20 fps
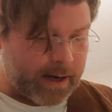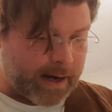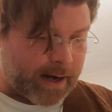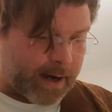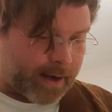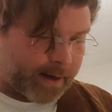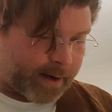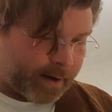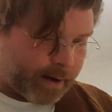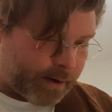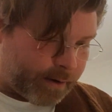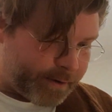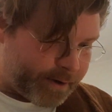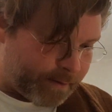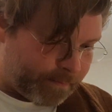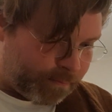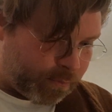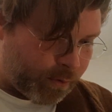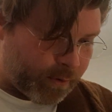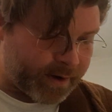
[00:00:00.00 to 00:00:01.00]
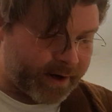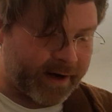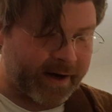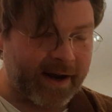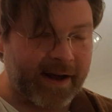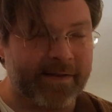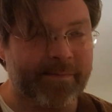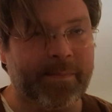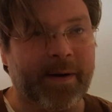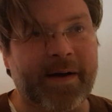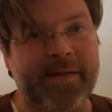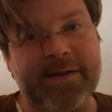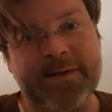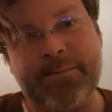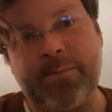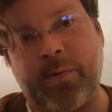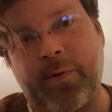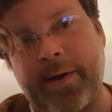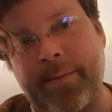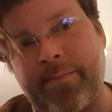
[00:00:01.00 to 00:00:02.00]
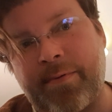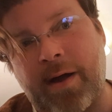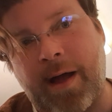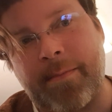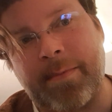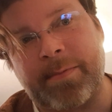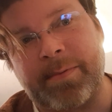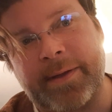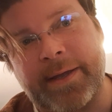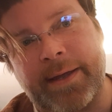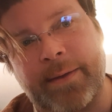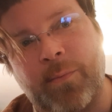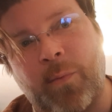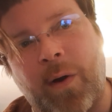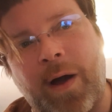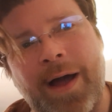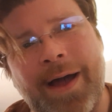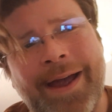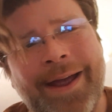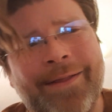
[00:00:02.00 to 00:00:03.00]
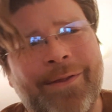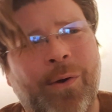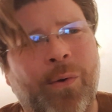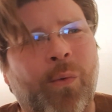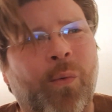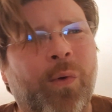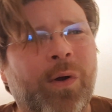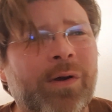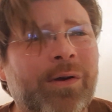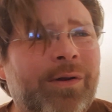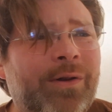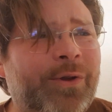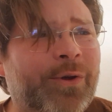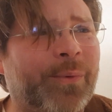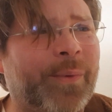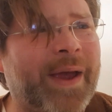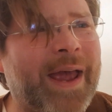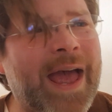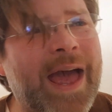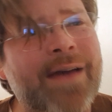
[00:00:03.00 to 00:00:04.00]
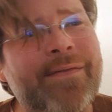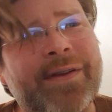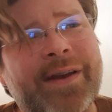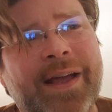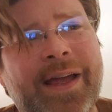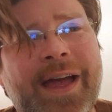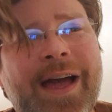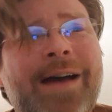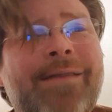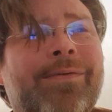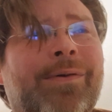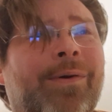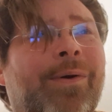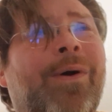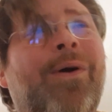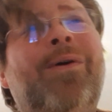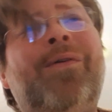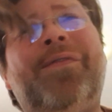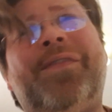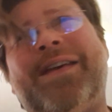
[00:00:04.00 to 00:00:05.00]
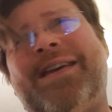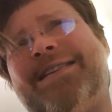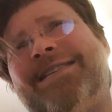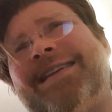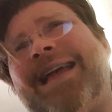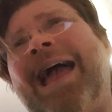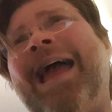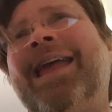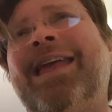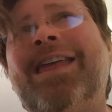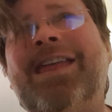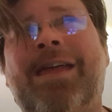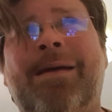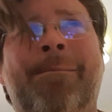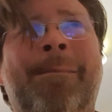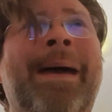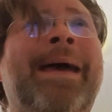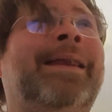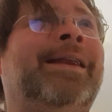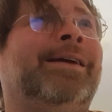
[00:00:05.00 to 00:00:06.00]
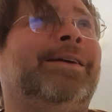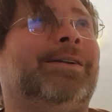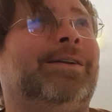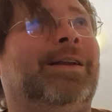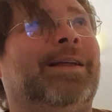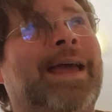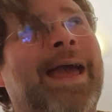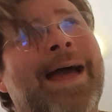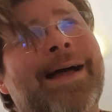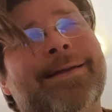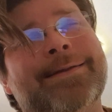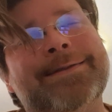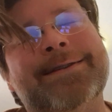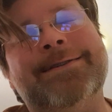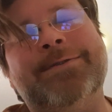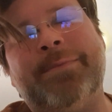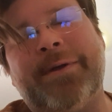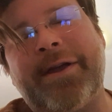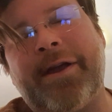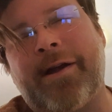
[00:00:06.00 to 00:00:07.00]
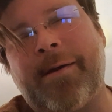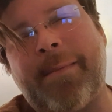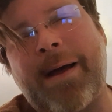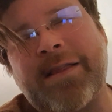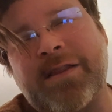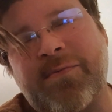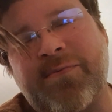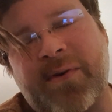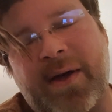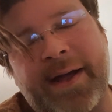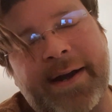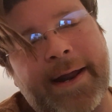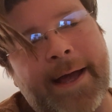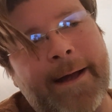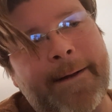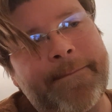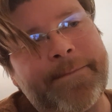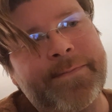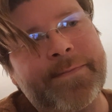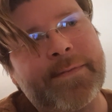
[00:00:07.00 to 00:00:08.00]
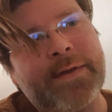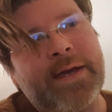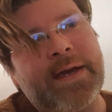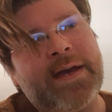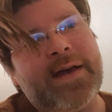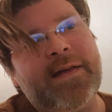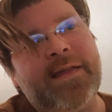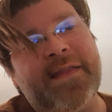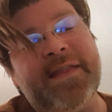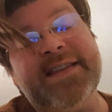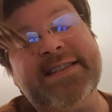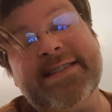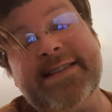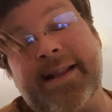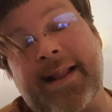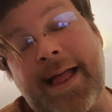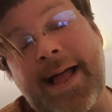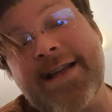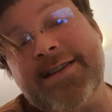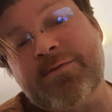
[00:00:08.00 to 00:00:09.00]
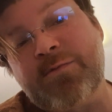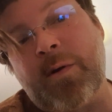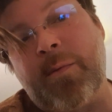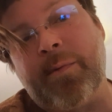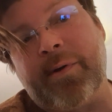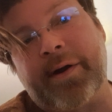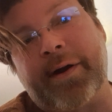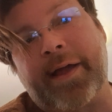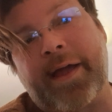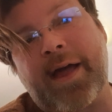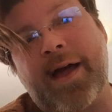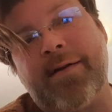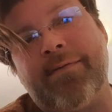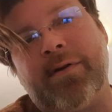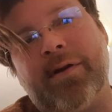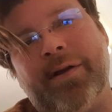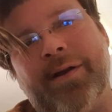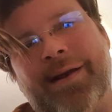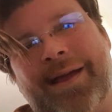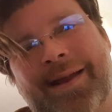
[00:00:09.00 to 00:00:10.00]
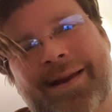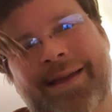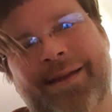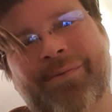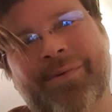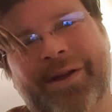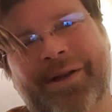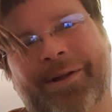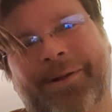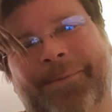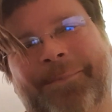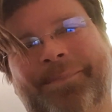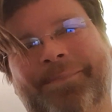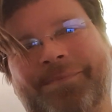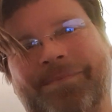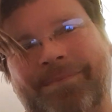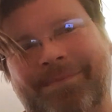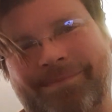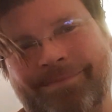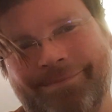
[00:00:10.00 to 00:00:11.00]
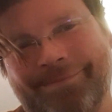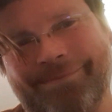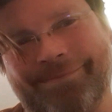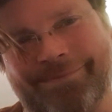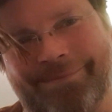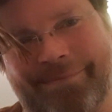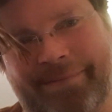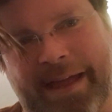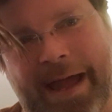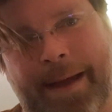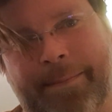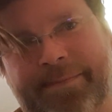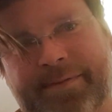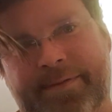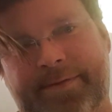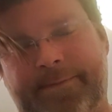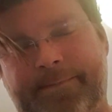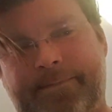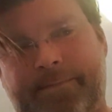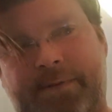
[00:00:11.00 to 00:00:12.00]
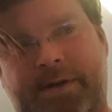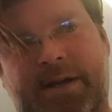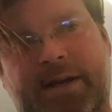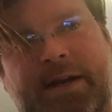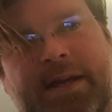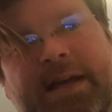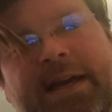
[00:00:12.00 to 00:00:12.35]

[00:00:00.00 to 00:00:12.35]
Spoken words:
And I know you're bored to death by this point, probably. Why in the world are we having to cover all these ecumenical councils? Well, you're about to find out. And this is the last one we're going to cover in any real depth. Right?